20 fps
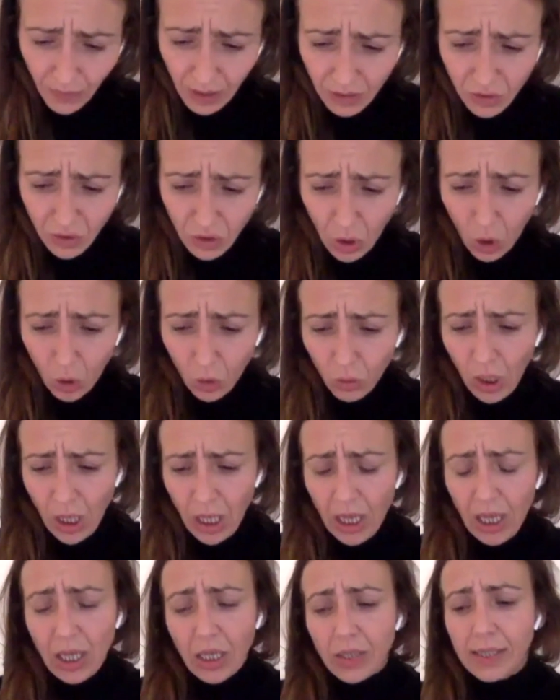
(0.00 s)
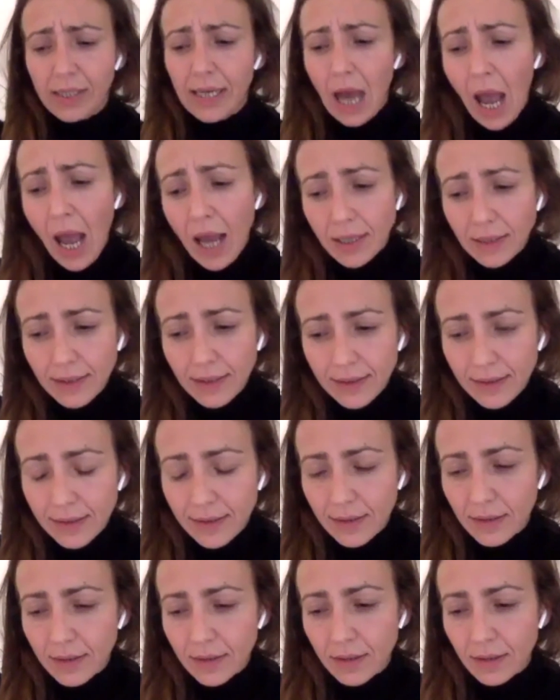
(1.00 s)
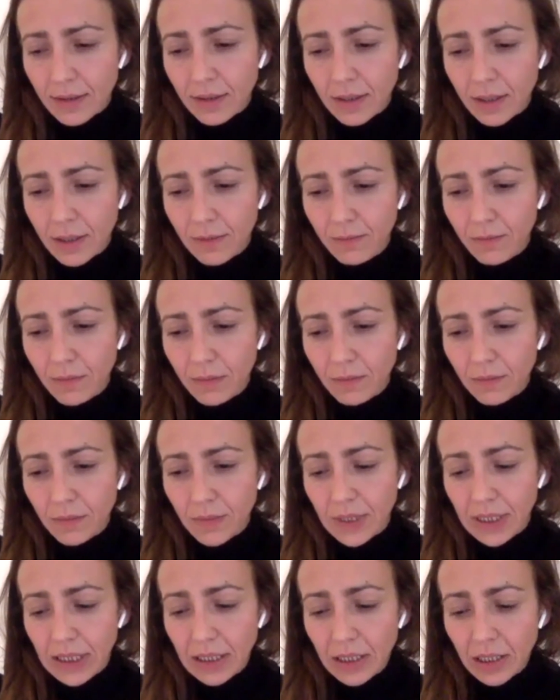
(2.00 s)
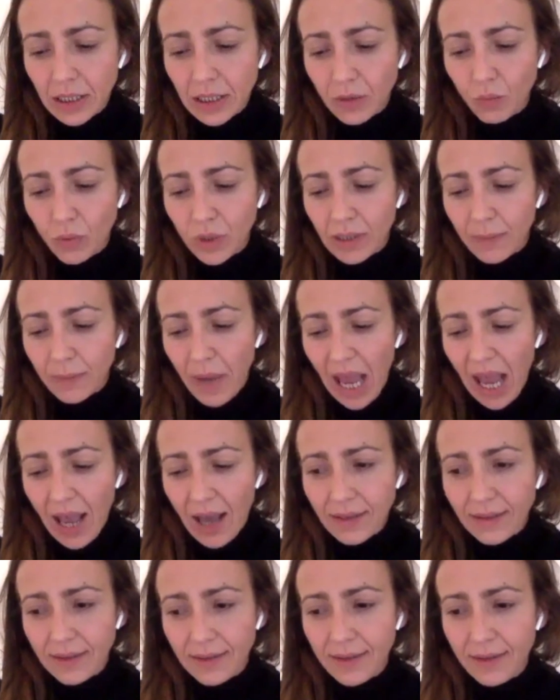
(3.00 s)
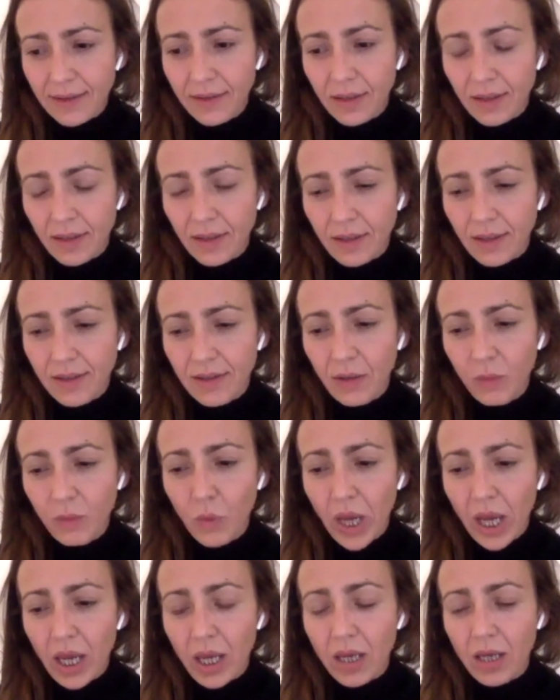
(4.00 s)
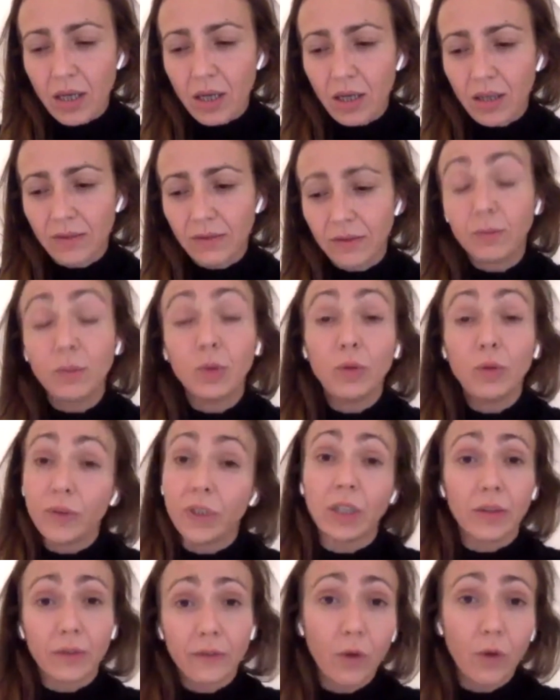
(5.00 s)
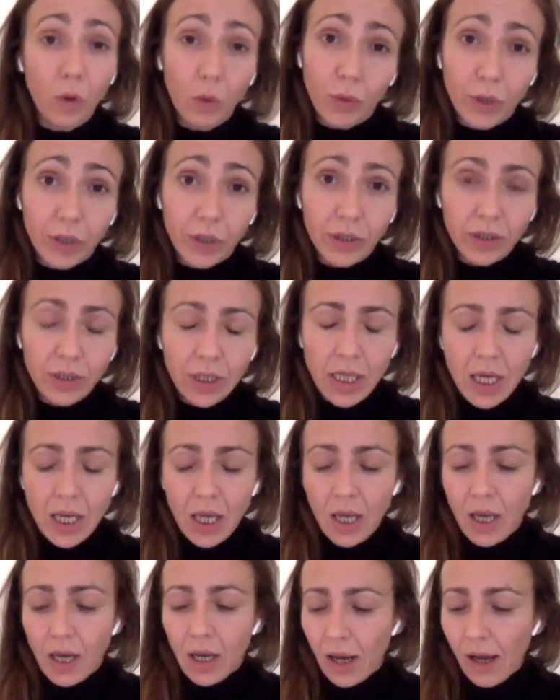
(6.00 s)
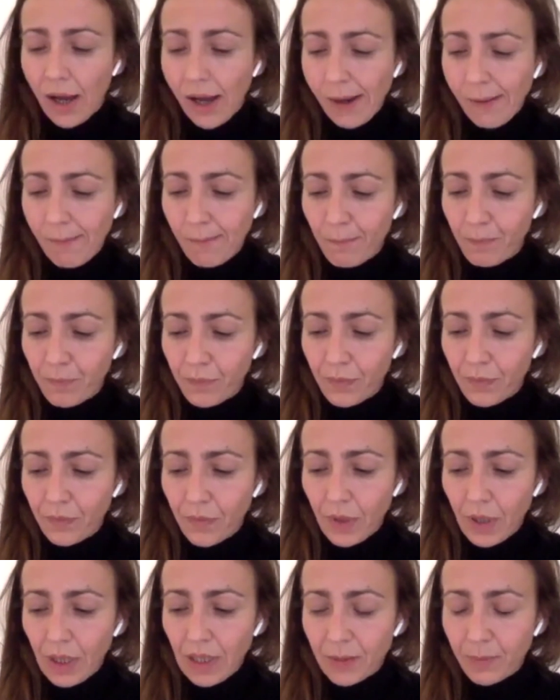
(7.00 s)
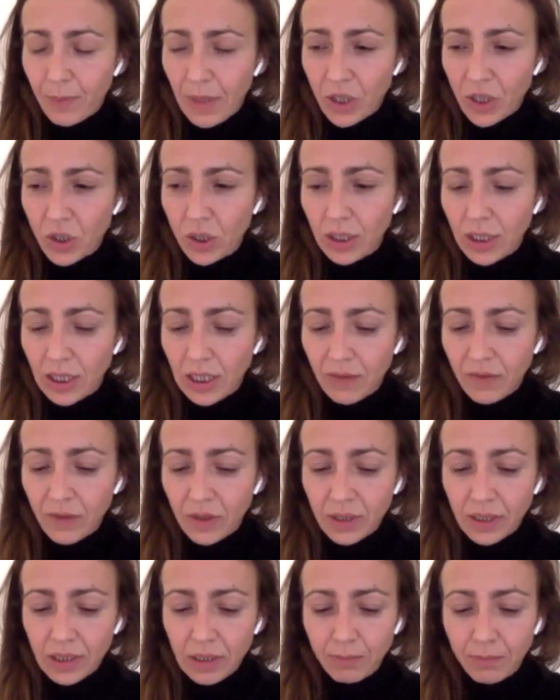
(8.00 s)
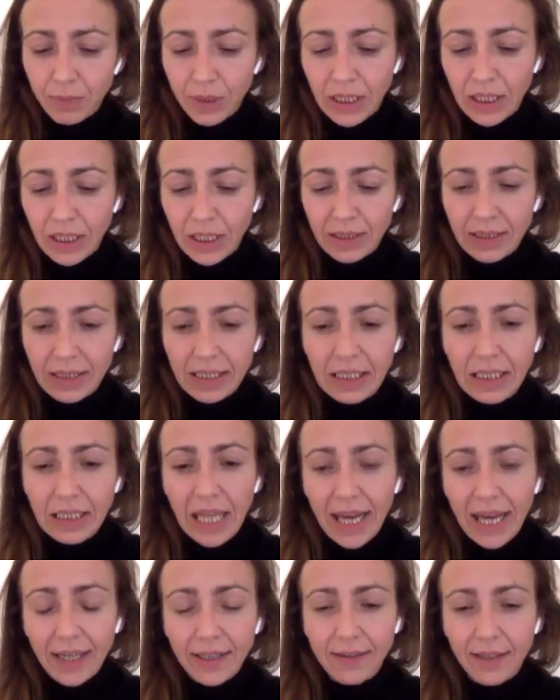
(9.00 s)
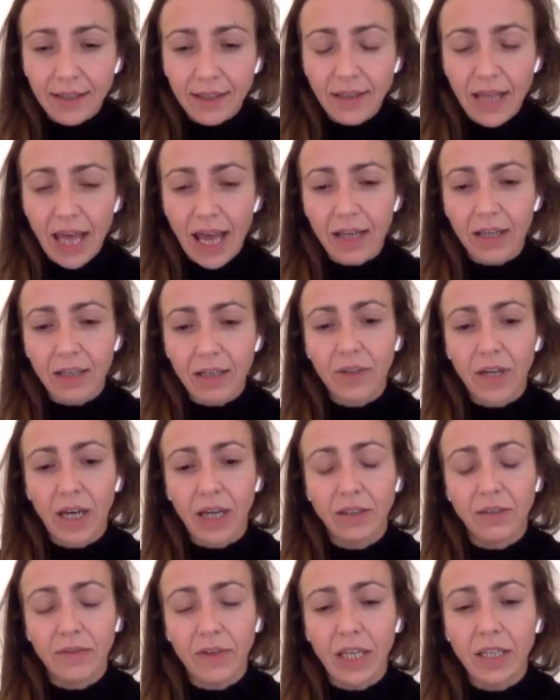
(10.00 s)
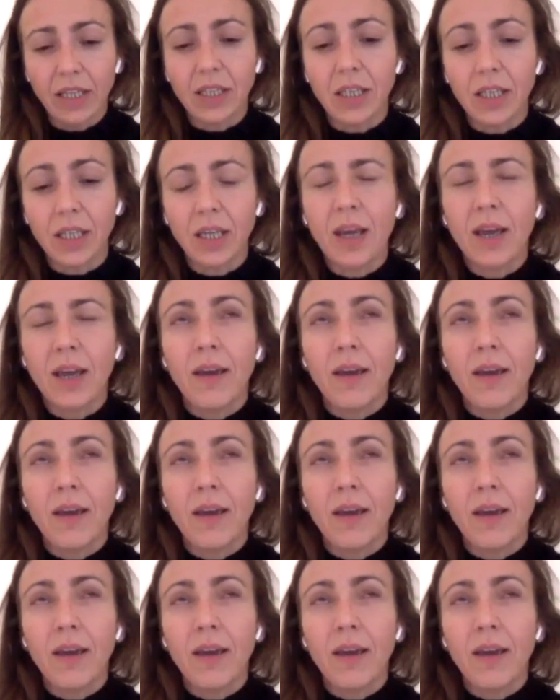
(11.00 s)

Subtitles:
So to us, dealing with the past is a way of moving forward, especially given the complete neglect and lack of kind of any